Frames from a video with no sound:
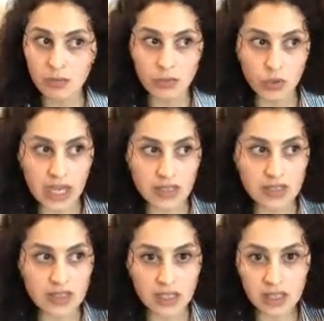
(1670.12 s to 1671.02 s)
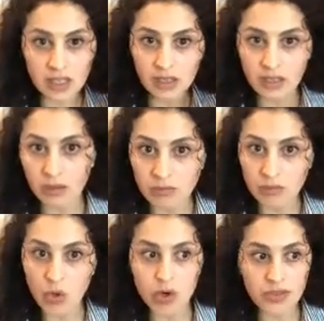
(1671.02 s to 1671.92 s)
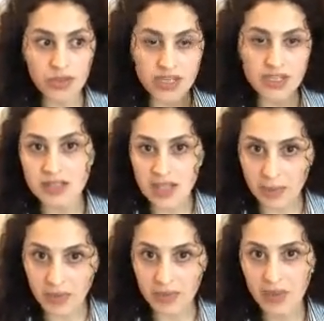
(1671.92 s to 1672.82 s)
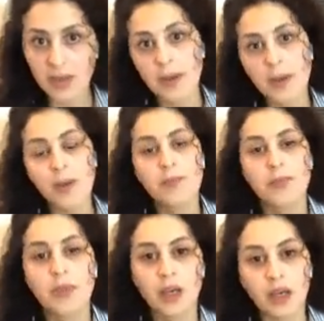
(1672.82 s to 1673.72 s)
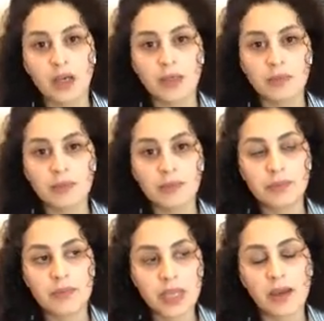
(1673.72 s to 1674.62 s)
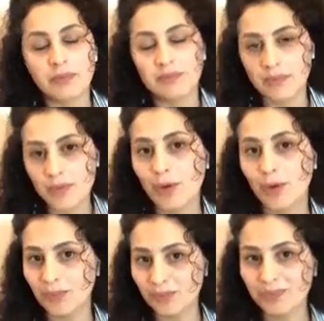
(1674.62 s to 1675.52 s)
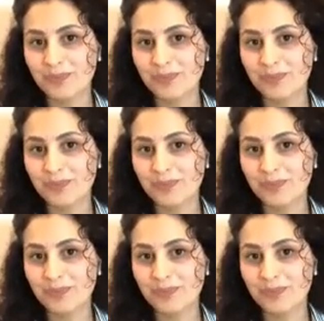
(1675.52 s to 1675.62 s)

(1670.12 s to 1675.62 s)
You can see more things in depth. So